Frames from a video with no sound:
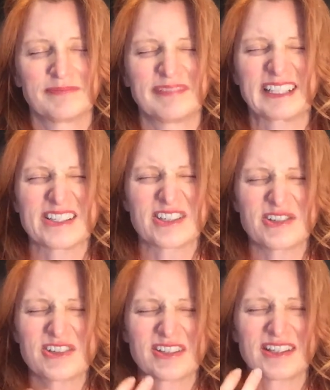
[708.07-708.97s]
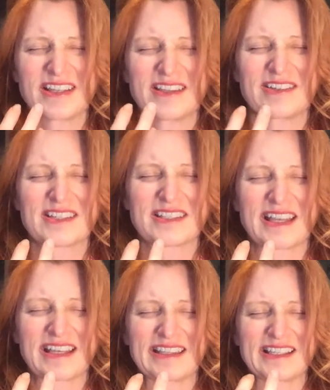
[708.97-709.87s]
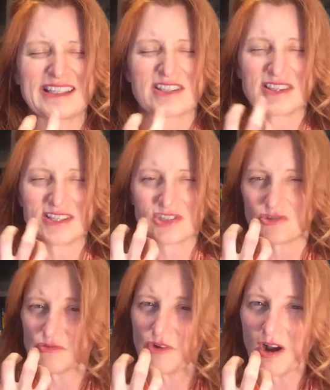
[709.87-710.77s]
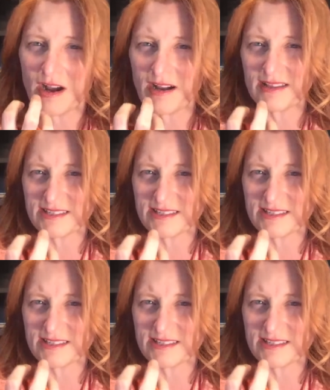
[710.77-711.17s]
Because usually there's like this draw,